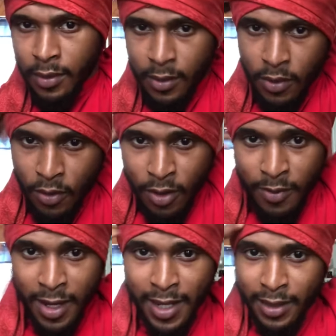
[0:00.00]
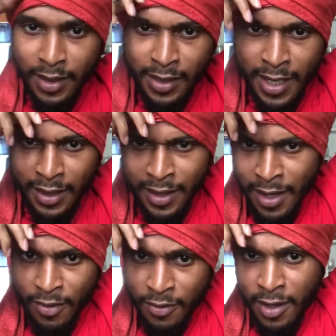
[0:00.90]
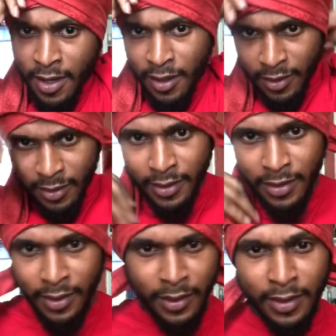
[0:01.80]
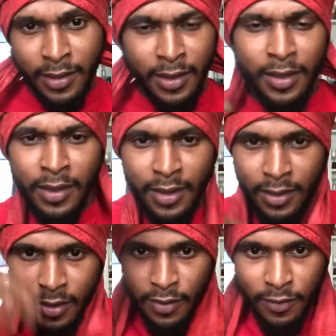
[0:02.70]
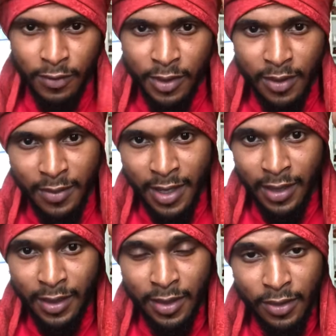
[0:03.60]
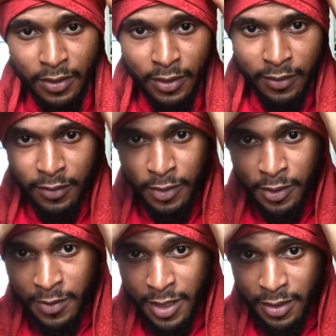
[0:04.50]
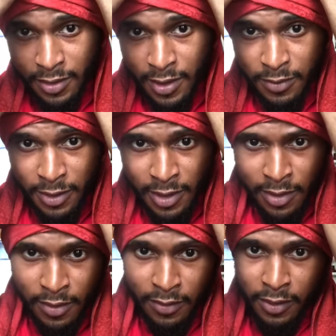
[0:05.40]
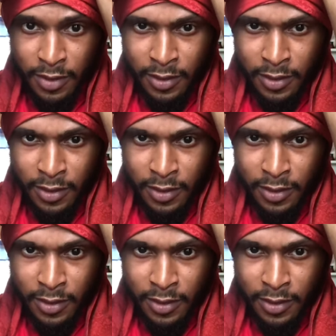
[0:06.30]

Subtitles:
who am I to take that away from somebody else from expressing themselves?